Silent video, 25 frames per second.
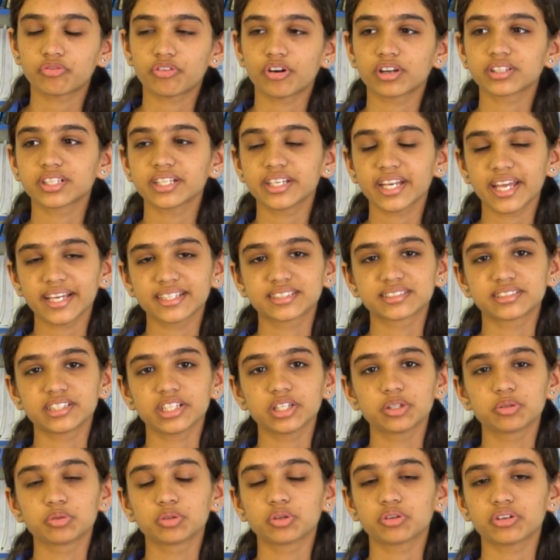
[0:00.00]
for the next
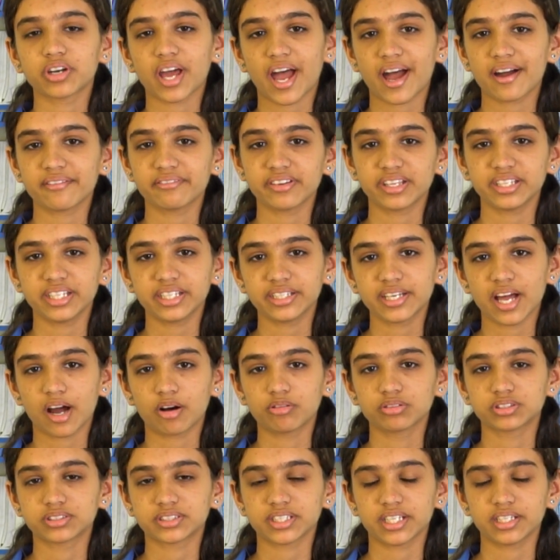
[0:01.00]
day, you don't have any
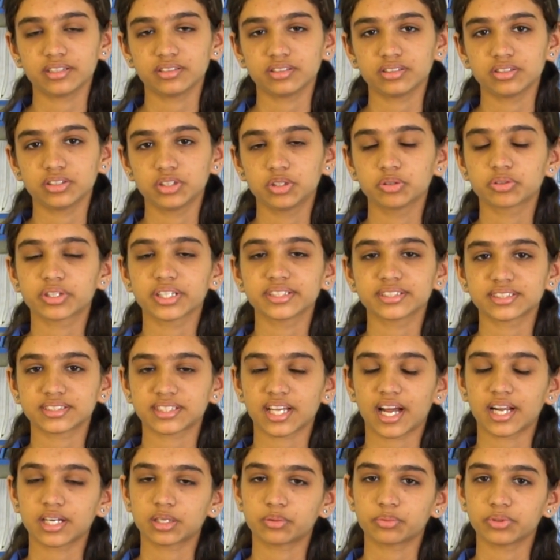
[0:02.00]
doubts and you can
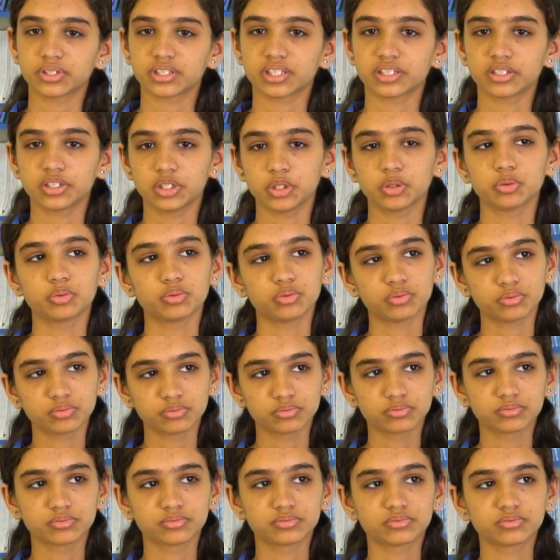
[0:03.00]
start with a new
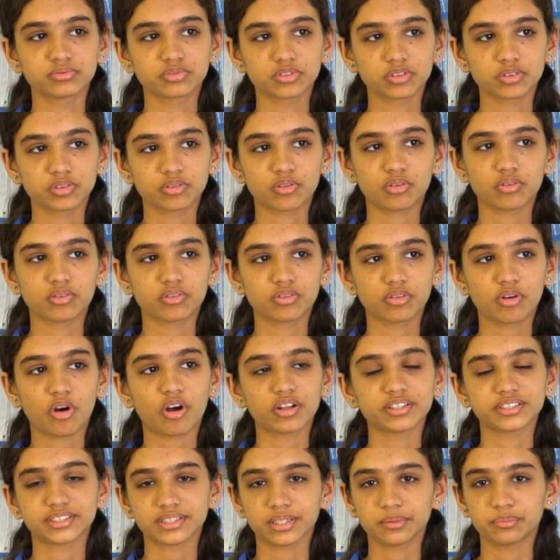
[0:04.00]

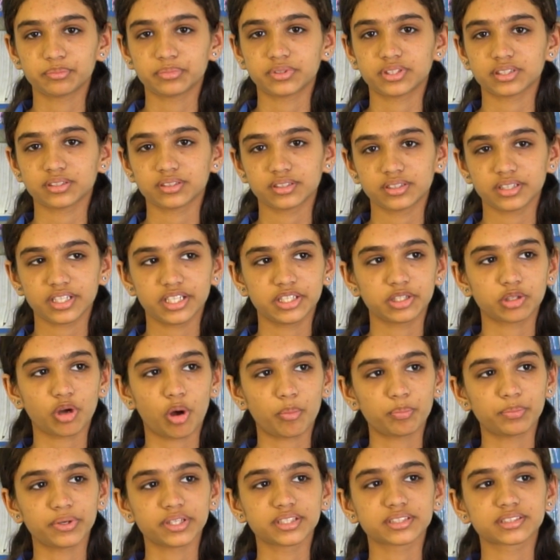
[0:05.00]
concept and
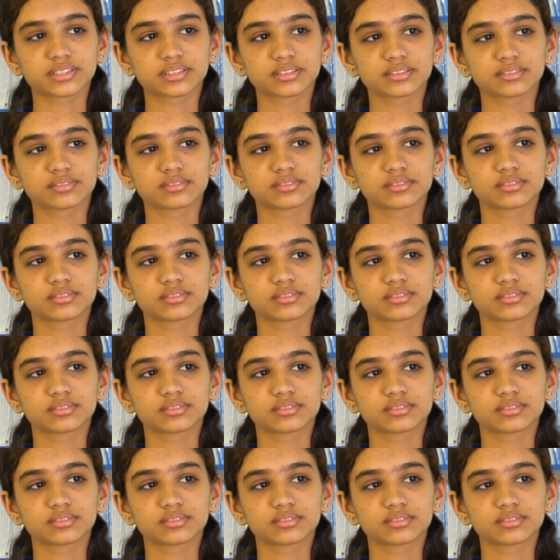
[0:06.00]
topics.